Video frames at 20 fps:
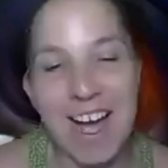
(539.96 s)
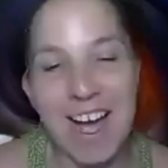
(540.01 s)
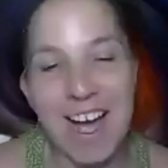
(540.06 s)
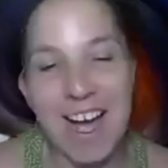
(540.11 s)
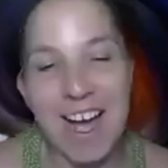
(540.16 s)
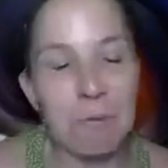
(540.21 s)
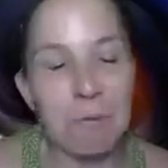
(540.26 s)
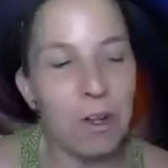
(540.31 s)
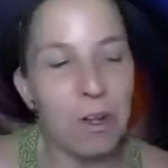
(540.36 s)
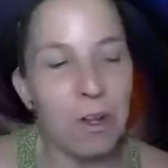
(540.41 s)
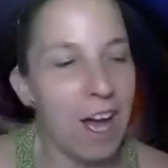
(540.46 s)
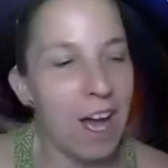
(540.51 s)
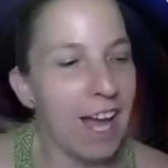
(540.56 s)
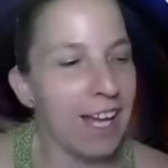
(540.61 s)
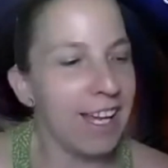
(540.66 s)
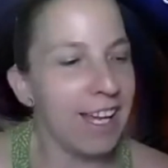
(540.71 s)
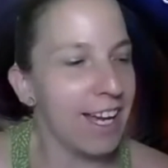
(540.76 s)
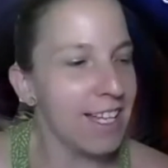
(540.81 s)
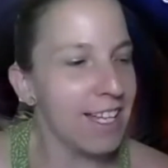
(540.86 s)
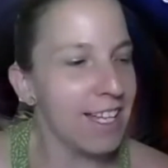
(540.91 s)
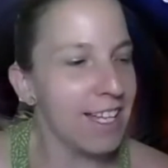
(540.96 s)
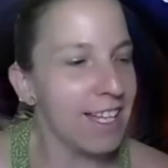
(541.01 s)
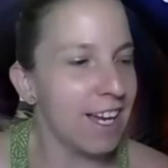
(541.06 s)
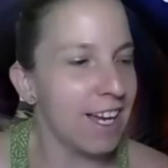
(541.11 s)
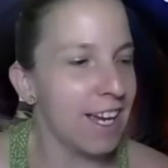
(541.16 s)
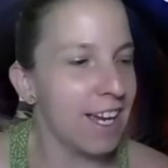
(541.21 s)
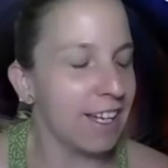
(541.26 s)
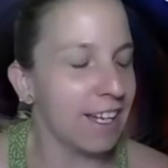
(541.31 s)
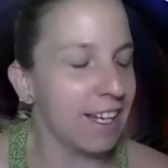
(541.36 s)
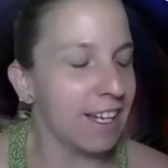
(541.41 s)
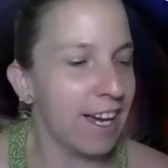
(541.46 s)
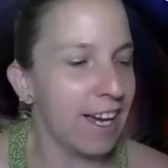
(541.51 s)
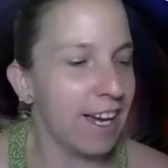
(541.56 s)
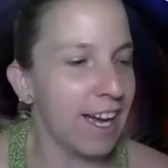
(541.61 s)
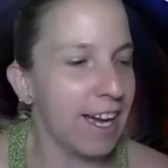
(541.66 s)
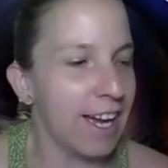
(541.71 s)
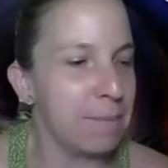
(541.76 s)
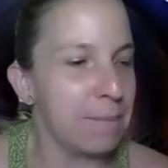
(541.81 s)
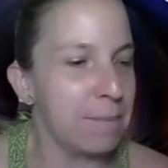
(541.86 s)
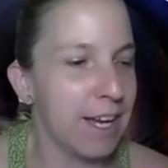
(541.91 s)
Well, I guess I had
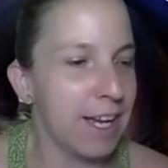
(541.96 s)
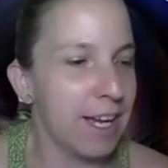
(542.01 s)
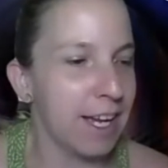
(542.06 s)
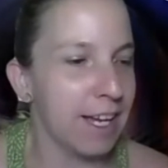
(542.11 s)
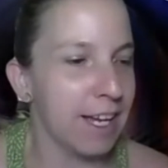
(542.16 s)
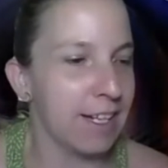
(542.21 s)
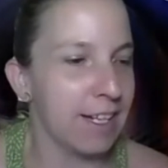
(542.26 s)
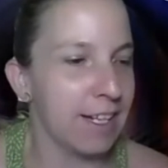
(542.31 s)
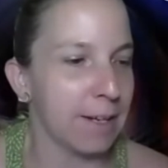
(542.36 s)
my hand up